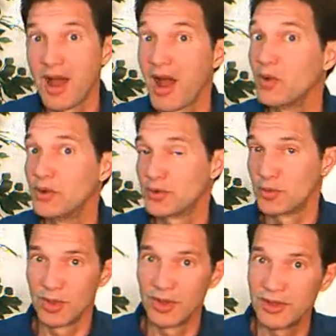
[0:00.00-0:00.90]
I was
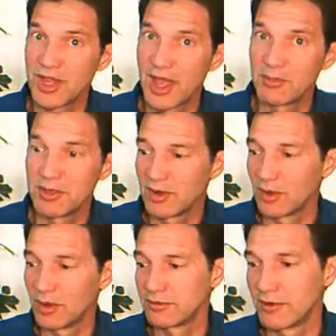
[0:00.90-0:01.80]
really
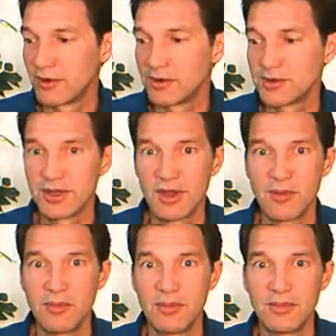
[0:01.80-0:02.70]
skeptical at first.
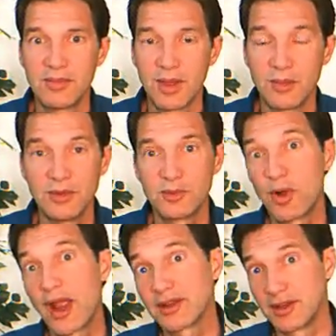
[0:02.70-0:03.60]
I was
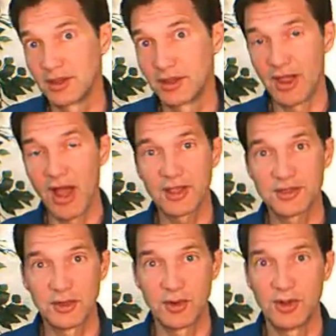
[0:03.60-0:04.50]
practically
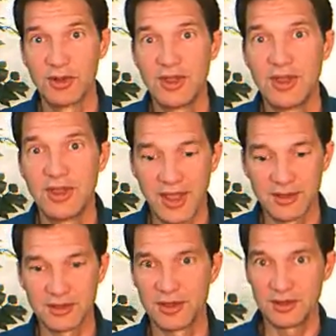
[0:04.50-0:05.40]
hostile
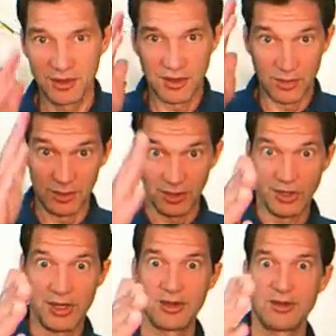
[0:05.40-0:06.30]
as a
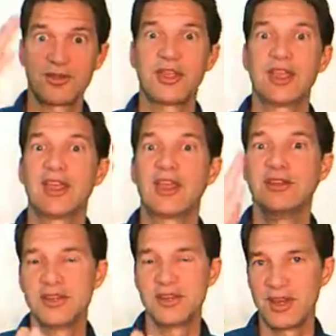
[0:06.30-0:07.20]
linear thinking
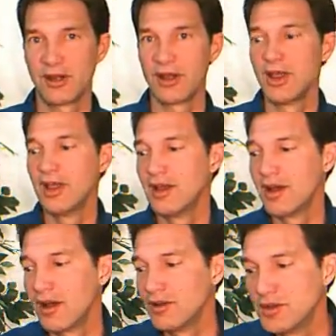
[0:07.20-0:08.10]
engineer
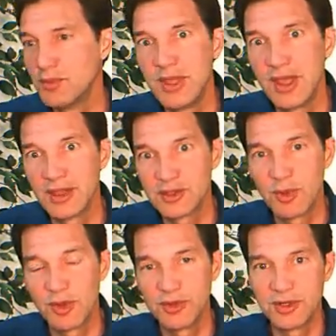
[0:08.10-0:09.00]
to be
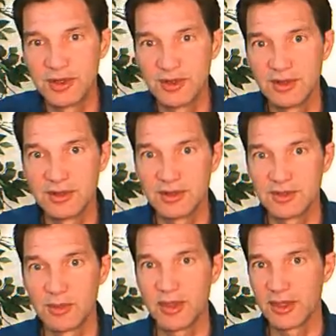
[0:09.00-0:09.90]
exposed to
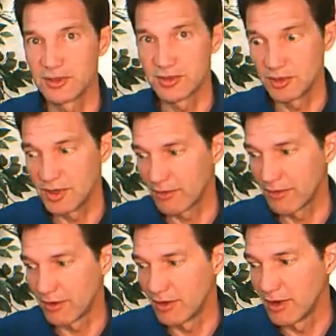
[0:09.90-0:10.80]
something so
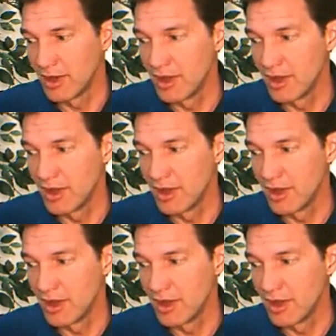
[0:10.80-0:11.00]
different.